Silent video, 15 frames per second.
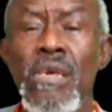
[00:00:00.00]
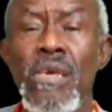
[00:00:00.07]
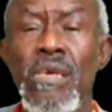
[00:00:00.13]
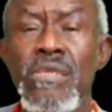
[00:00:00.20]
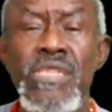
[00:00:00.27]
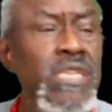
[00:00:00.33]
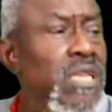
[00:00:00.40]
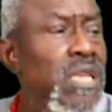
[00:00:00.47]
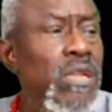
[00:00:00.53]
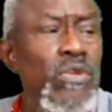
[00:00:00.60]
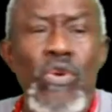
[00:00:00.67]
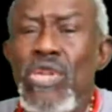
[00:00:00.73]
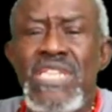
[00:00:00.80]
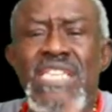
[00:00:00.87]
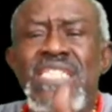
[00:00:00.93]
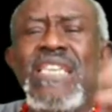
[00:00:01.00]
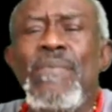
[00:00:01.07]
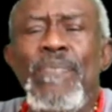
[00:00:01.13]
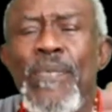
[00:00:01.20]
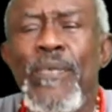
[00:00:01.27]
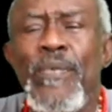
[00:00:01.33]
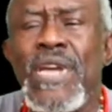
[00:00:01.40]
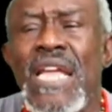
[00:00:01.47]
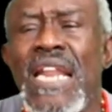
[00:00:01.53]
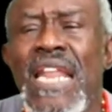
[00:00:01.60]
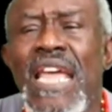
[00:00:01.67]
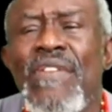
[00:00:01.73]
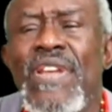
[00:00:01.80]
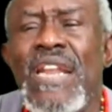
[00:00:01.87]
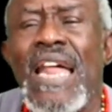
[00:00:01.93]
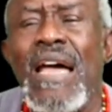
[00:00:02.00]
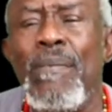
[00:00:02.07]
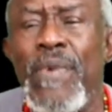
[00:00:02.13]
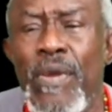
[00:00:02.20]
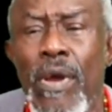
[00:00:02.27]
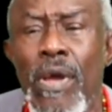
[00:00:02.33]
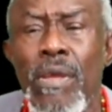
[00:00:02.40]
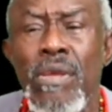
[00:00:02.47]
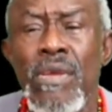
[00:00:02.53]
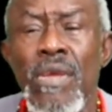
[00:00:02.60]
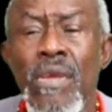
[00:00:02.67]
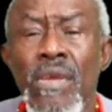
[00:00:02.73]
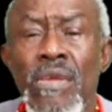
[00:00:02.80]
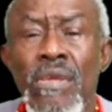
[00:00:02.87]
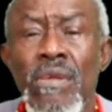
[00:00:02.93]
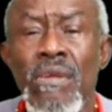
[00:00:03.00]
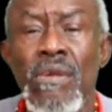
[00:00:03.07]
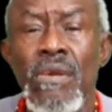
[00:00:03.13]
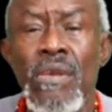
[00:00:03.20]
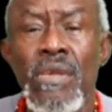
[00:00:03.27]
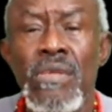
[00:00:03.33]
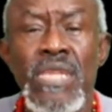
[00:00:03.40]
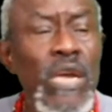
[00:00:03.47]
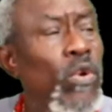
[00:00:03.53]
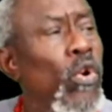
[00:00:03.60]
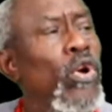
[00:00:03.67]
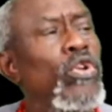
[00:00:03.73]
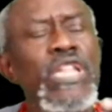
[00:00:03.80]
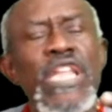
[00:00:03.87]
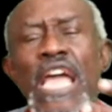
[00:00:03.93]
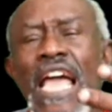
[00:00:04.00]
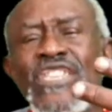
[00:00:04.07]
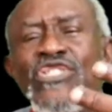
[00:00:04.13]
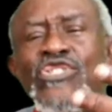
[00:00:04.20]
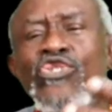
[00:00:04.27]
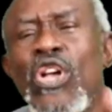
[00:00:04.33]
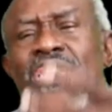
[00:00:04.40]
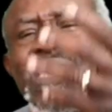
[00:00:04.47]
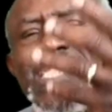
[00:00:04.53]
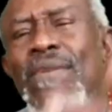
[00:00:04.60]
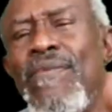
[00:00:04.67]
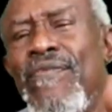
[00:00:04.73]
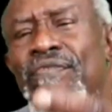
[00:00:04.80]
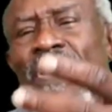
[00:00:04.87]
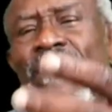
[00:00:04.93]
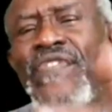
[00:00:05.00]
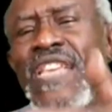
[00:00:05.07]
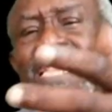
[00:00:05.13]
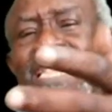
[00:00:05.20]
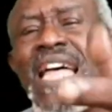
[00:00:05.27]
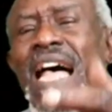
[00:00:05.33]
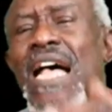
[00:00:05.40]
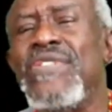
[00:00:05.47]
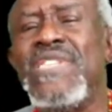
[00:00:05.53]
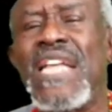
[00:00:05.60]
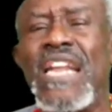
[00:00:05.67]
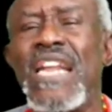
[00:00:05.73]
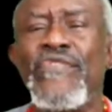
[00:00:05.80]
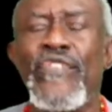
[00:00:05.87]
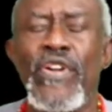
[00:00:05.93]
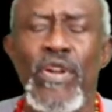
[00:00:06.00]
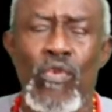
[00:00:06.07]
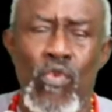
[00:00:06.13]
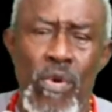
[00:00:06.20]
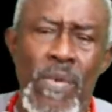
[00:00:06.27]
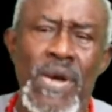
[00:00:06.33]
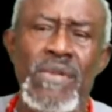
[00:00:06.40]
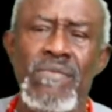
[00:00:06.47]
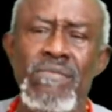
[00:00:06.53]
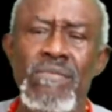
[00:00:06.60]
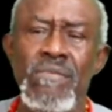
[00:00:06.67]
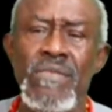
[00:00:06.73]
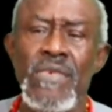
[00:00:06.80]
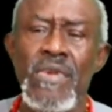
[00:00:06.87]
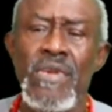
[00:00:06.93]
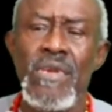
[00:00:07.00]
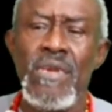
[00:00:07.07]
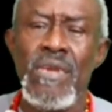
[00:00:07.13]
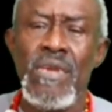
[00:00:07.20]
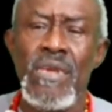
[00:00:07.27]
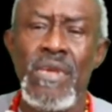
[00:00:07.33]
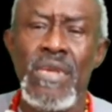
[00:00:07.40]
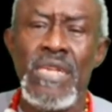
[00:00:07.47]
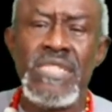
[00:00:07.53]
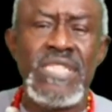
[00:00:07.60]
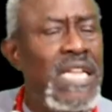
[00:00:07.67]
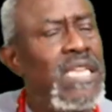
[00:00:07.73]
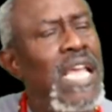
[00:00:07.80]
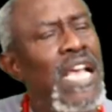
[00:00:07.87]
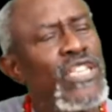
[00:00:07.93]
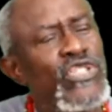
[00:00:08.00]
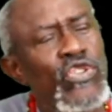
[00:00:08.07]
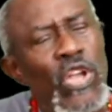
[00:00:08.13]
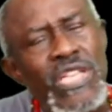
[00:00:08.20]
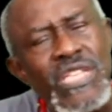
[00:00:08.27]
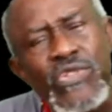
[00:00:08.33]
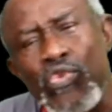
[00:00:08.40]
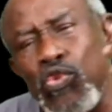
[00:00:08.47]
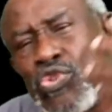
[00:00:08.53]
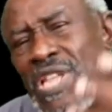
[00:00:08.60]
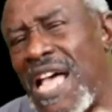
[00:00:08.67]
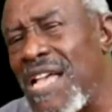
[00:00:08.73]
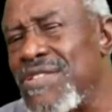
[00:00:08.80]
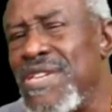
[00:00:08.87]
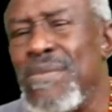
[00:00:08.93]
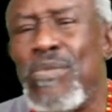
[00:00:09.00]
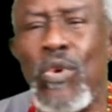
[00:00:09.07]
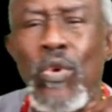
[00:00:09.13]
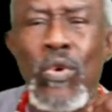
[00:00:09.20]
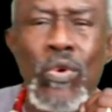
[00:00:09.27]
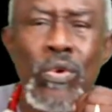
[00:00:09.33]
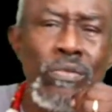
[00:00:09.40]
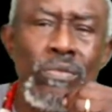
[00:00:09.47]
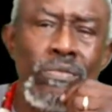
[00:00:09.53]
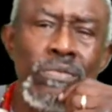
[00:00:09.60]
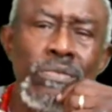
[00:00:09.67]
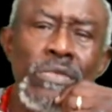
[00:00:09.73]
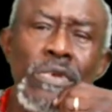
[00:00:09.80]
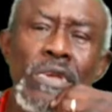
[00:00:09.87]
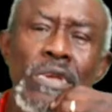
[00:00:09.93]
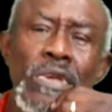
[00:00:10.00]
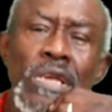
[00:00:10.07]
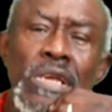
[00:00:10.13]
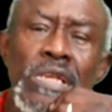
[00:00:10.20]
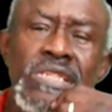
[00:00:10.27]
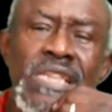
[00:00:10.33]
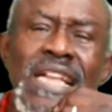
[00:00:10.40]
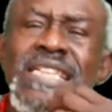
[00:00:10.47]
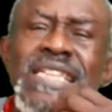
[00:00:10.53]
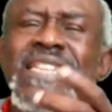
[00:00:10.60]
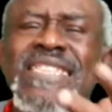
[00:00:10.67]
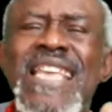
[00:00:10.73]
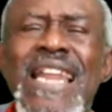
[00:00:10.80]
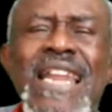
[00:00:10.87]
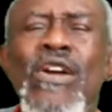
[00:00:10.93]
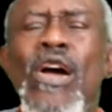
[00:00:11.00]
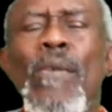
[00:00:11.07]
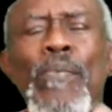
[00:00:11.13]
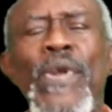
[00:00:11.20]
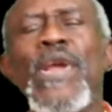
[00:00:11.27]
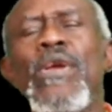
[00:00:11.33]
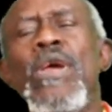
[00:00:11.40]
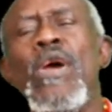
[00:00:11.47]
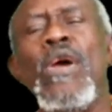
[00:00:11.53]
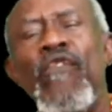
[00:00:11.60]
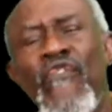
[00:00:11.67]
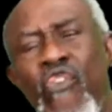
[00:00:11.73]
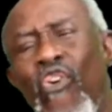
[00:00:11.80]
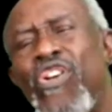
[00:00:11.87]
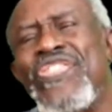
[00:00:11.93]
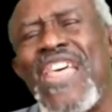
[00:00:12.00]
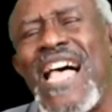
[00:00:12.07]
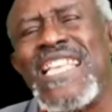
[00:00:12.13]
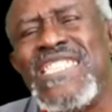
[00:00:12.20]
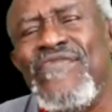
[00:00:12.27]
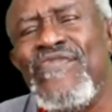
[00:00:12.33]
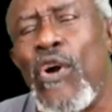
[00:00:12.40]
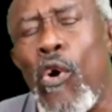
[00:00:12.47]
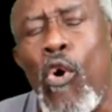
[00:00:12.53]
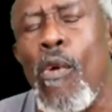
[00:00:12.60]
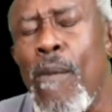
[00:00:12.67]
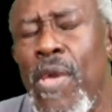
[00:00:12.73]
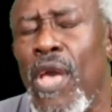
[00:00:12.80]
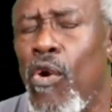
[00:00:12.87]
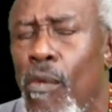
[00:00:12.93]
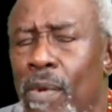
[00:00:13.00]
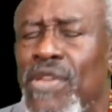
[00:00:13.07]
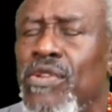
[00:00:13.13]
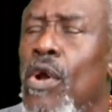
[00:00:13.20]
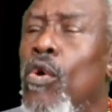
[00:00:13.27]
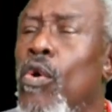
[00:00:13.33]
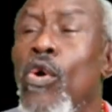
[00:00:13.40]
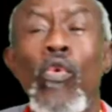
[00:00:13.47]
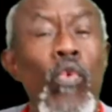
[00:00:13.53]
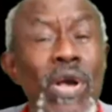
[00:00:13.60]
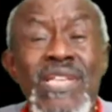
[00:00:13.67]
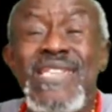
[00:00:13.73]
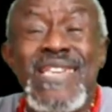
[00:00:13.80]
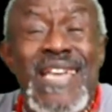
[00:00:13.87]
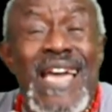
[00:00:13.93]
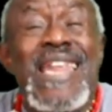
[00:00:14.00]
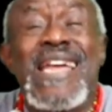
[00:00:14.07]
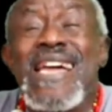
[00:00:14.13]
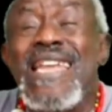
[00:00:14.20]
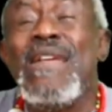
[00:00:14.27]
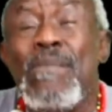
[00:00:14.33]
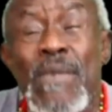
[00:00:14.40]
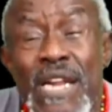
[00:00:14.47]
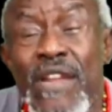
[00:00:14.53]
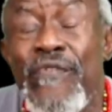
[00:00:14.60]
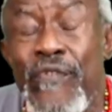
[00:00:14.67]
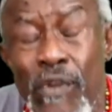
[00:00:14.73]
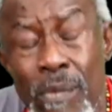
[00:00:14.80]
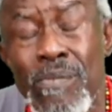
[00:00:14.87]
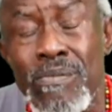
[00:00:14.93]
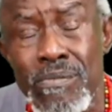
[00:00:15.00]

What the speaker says: She said no decent people can live in Liberia. They extort $15,000 from the woman. Then they extort $2,000 more. Then they're telling her bring $4,000 for home. What's she got that kind of money from?